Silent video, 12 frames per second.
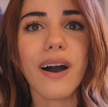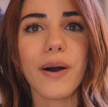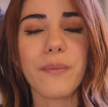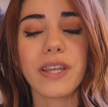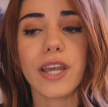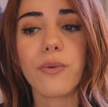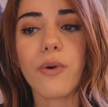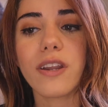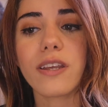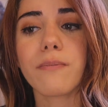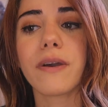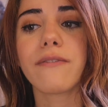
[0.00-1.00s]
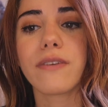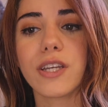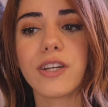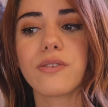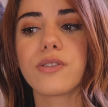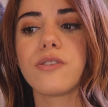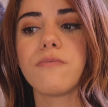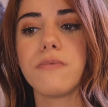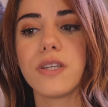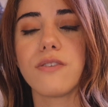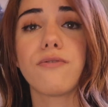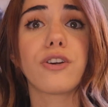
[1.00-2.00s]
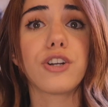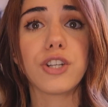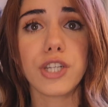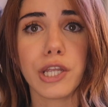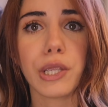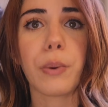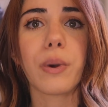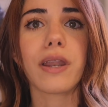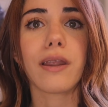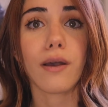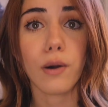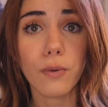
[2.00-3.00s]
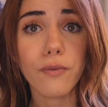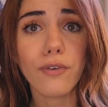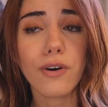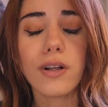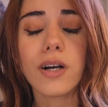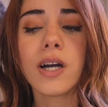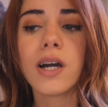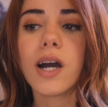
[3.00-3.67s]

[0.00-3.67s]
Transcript: And I wanted my video to be very genuine and helpful.